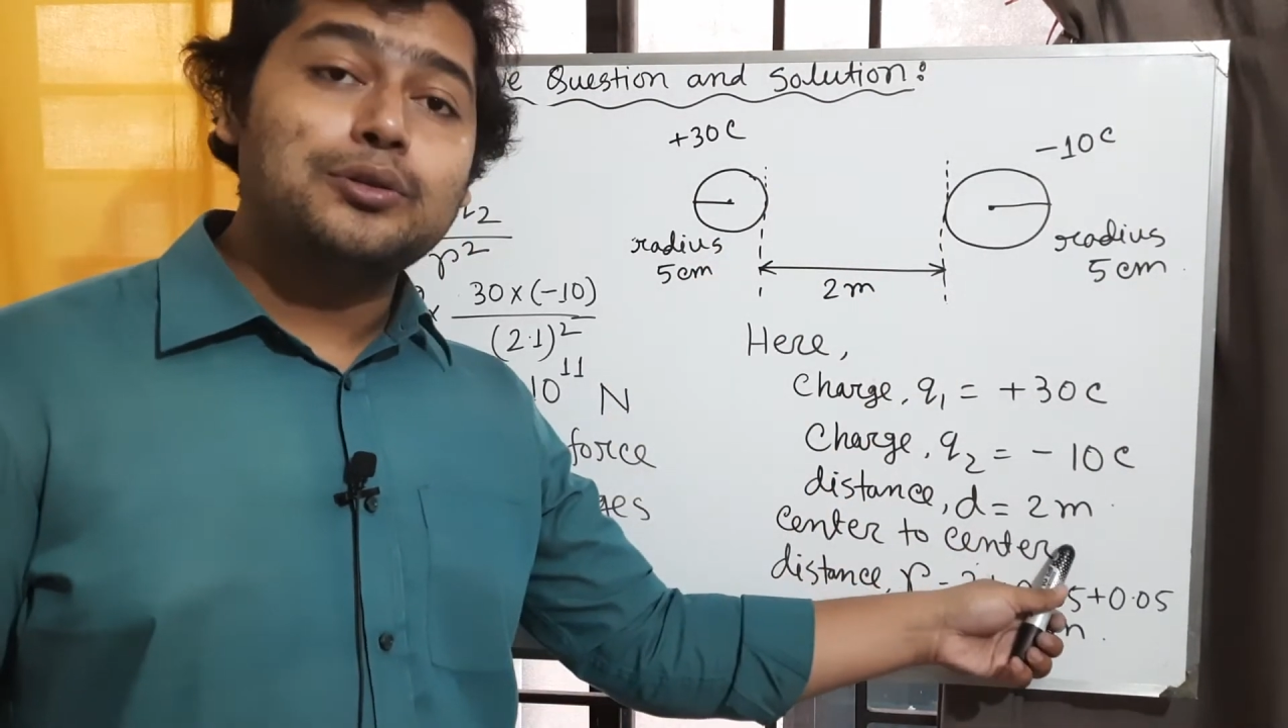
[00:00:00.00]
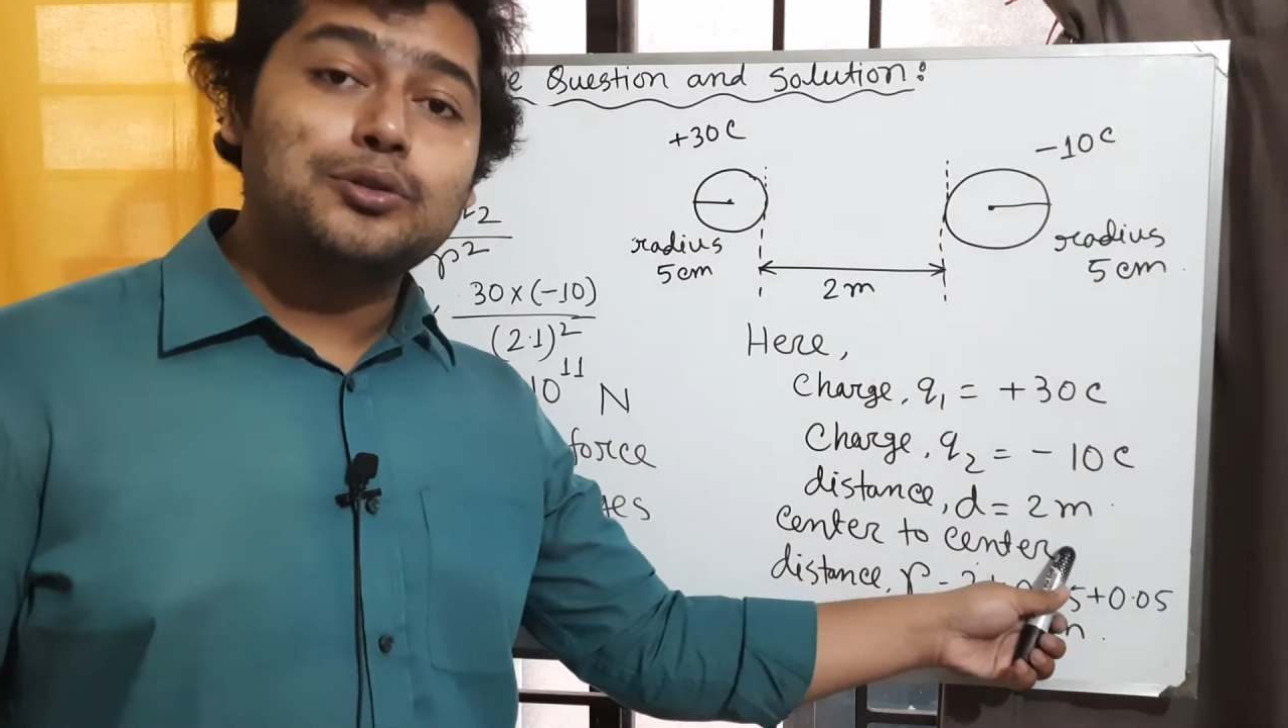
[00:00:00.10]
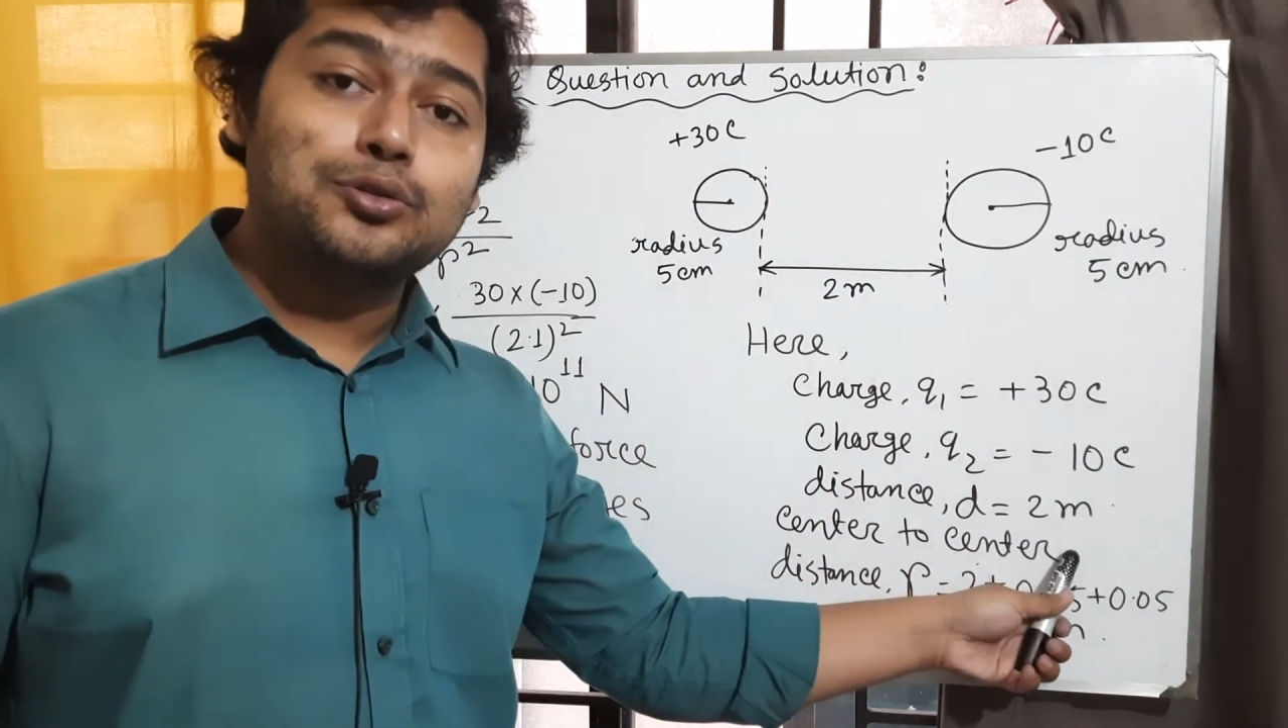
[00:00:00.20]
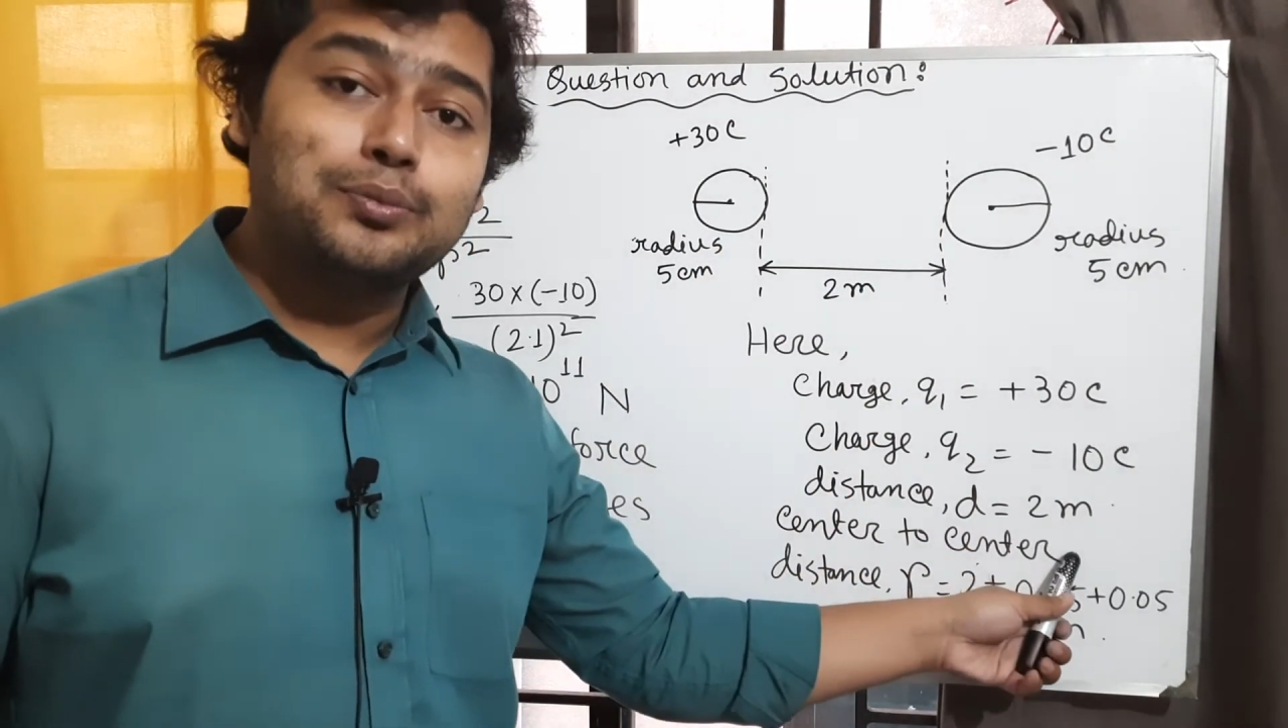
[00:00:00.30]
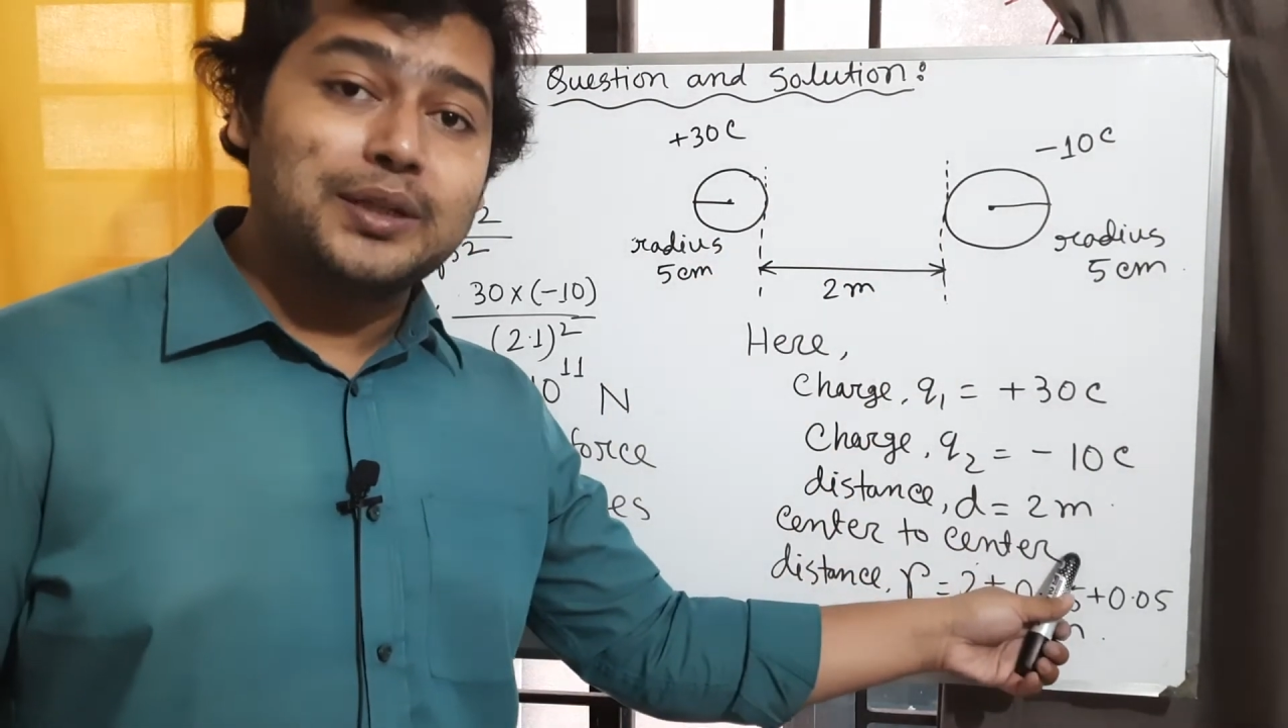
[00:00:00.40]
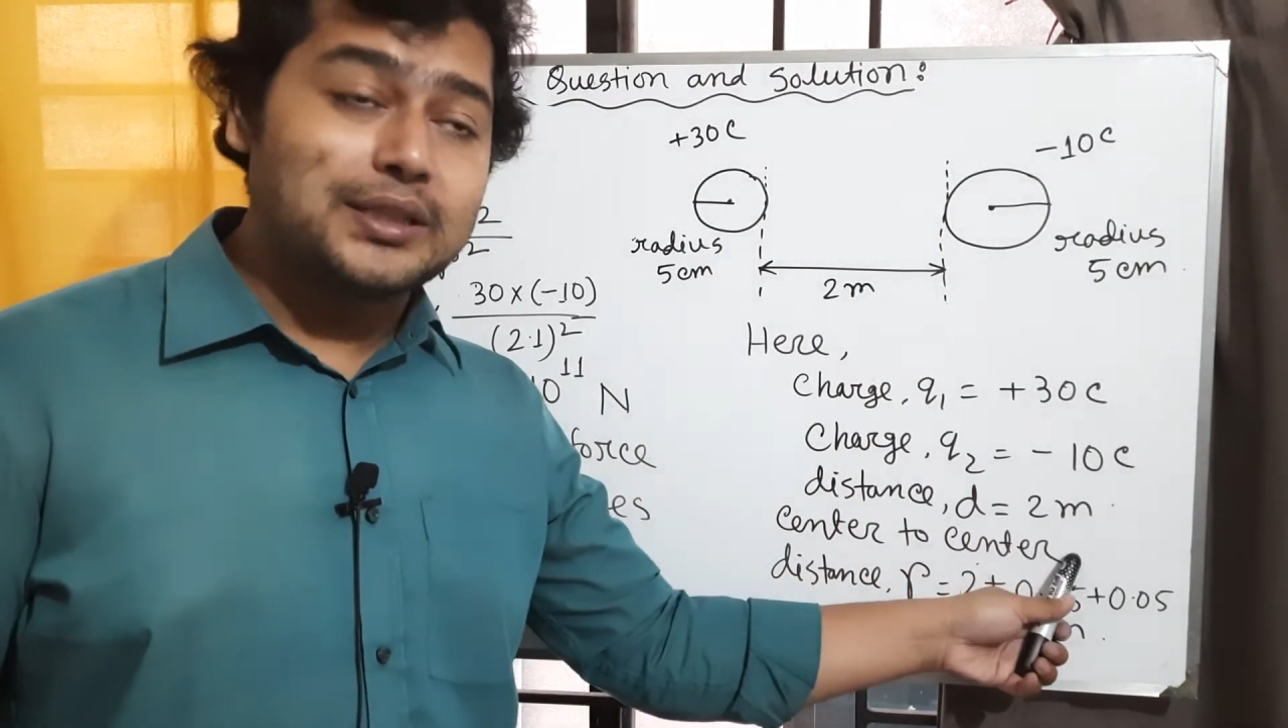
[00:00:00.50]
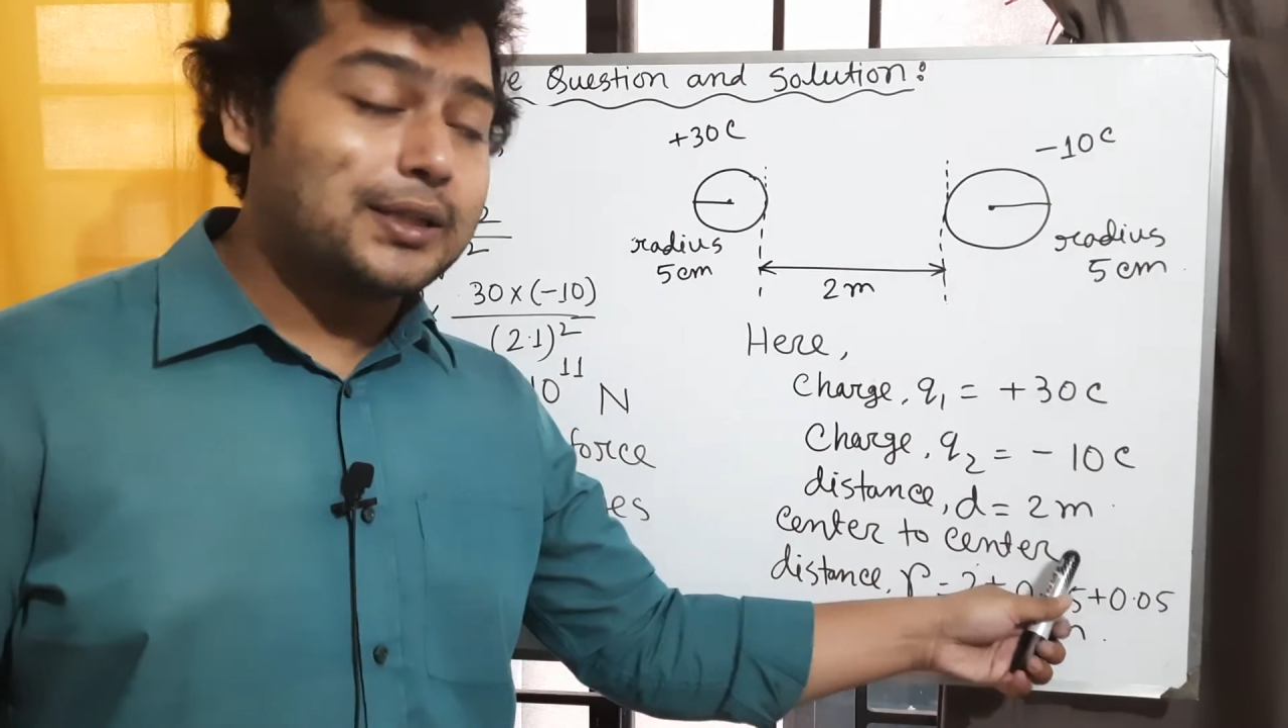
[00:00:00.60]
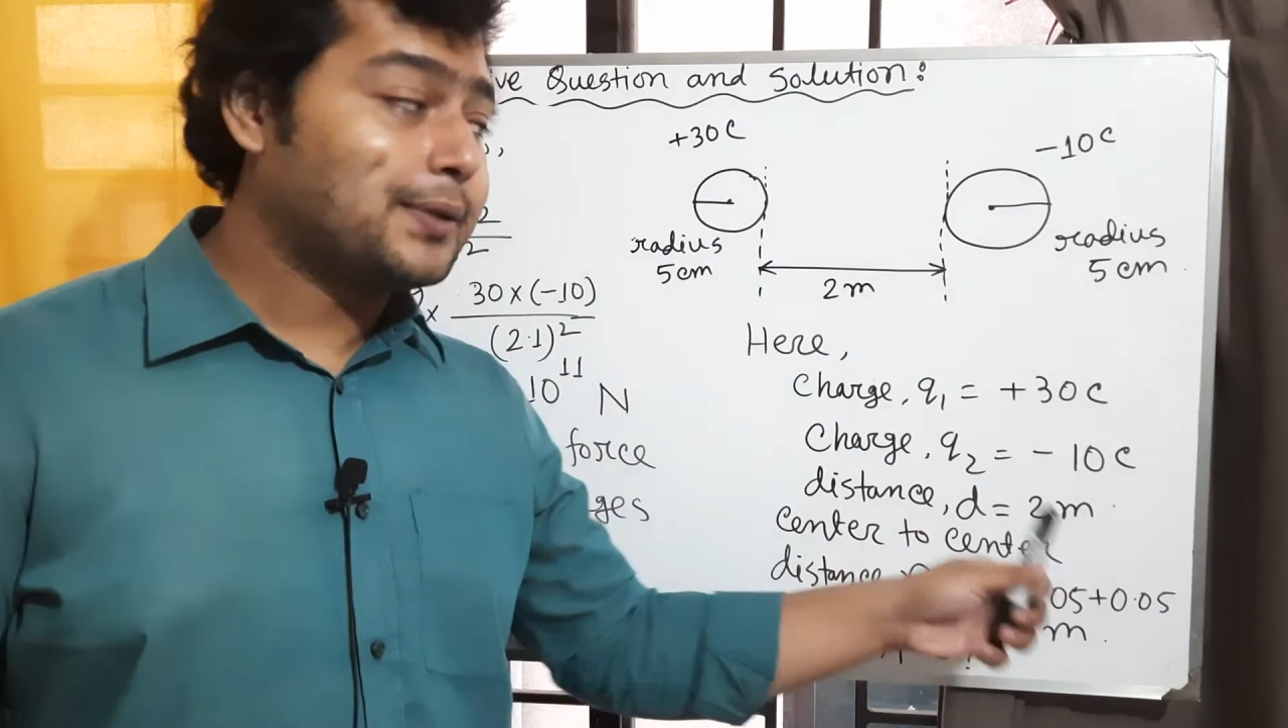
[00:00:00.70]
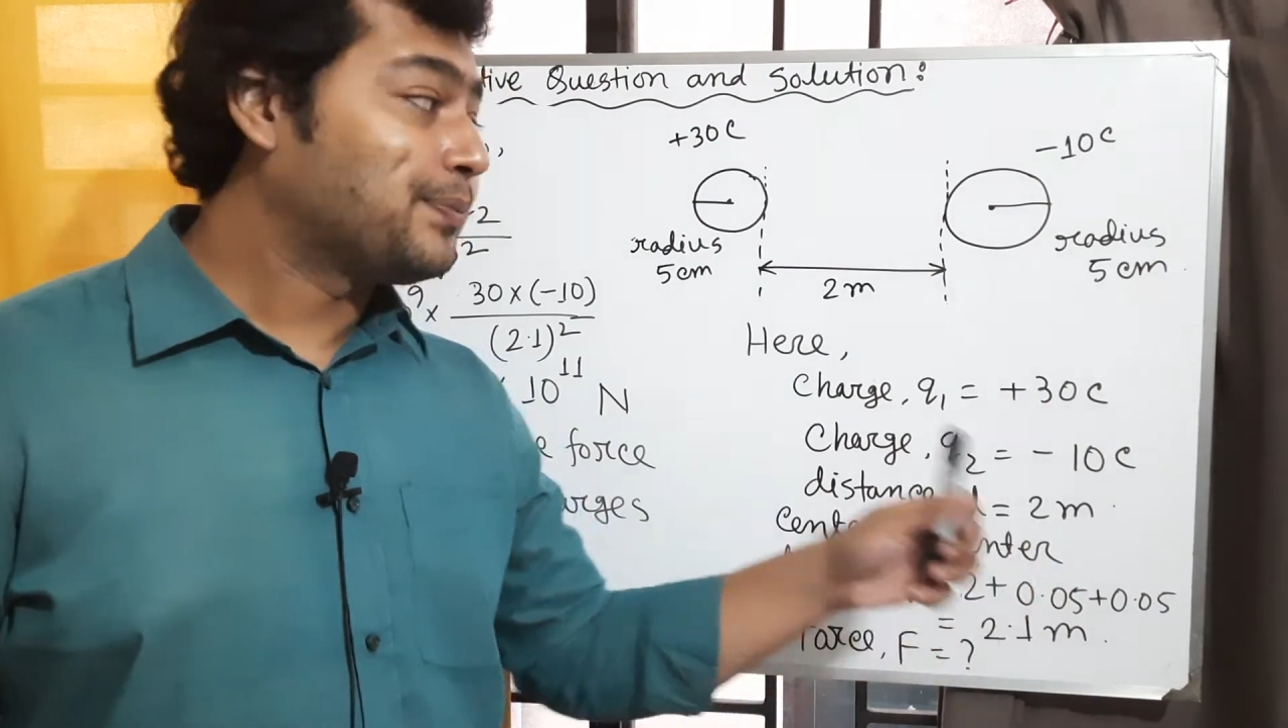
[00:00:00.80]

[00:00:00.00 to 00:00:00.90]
2 meter,